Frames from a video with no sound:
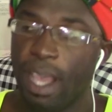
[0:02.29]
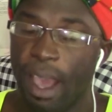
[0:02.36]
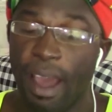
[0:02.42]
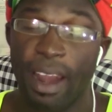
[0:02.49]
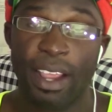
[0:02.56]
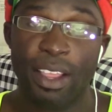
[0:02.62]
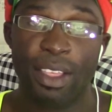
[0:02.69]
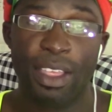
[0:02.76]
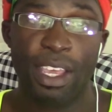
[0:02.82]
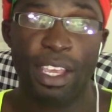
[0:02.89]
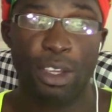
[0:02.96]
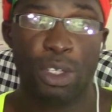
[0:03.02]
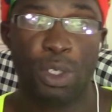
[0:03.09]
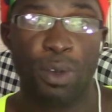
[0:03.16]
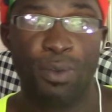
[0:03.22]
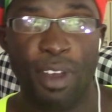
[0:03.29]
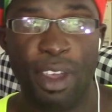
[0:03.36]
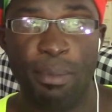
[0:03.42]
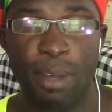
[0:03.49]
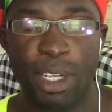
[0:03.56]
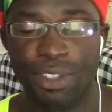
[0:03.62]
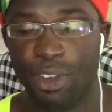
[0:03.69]
I'd like to thank you so very
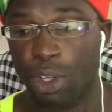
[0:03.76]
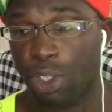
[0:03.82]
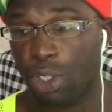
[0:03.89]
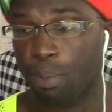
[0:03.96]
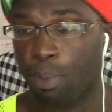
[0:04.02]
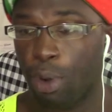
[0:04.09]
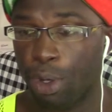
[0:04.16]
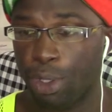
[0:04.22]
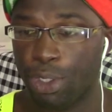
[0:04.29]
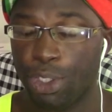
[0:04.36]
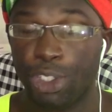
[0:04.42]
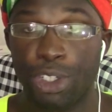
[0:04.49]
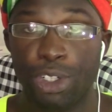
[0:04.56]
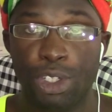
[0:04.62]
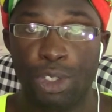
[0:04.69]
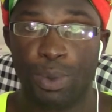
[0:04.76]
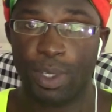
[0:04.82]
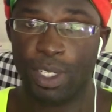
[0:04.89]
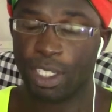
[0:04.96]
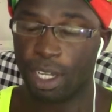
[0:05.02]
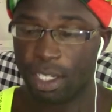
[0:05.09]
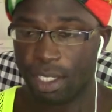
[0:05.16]
much for your support to
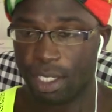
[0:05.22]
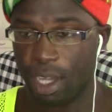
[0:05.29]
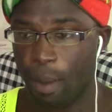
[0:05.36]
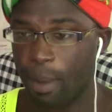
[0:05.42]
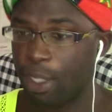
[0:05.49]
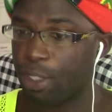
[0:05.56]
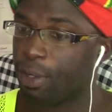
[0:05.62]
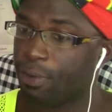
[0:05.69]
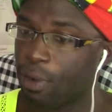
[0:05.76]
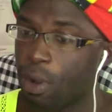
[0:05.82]
Junosuede Just Commentary.